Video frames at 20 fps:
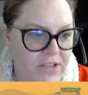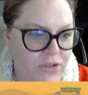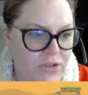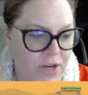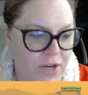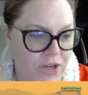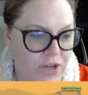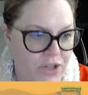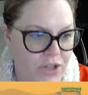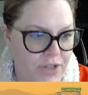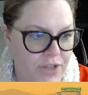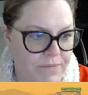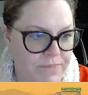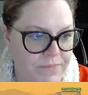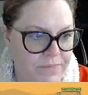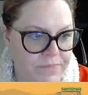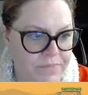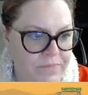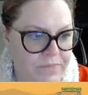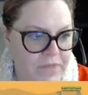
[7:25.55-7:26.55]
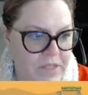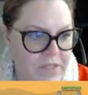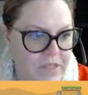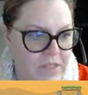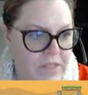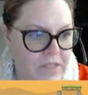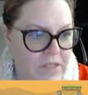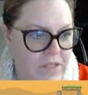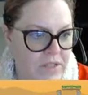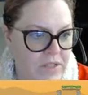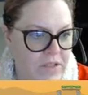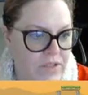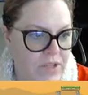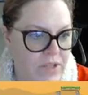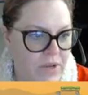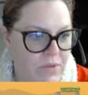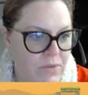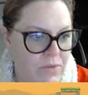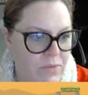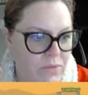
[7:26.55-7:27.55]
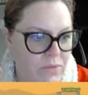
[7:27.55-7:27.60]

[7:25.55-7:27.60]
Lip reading: a structure. So